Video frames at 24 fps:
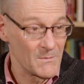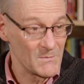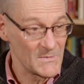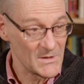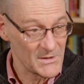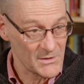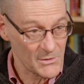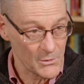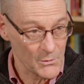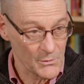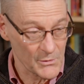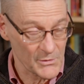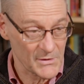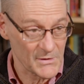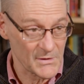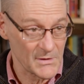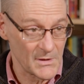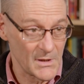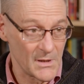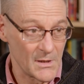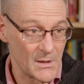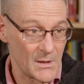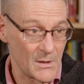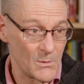this course
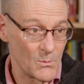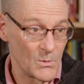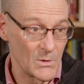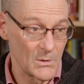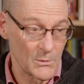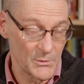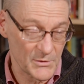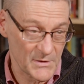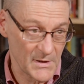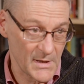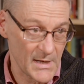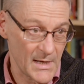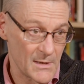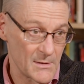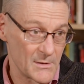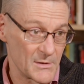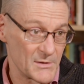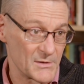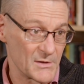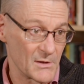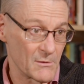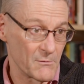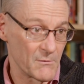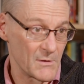will also count
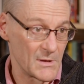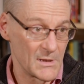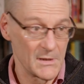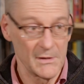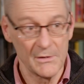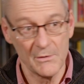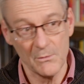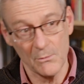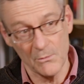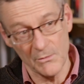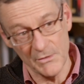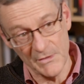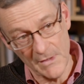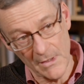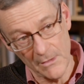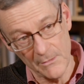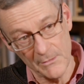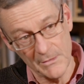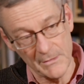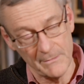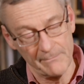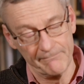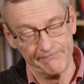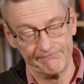as a credit towards
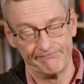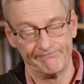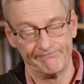those.